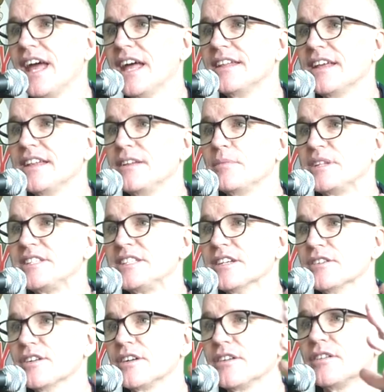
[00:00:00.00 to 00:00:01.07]
And then the
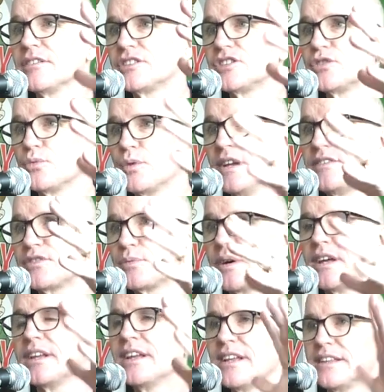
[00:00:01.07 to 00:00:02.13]
material just weaves
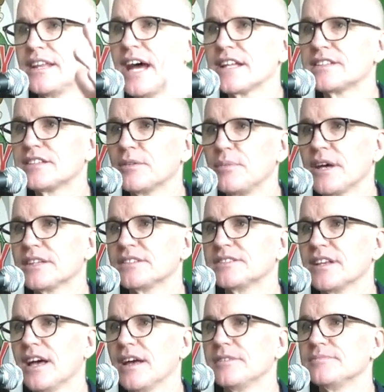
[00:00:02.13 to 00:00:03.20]
away. That's the best
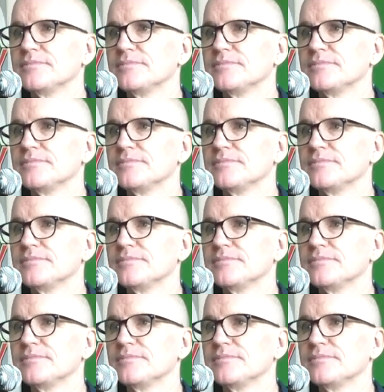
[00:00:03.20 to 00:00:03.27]
set.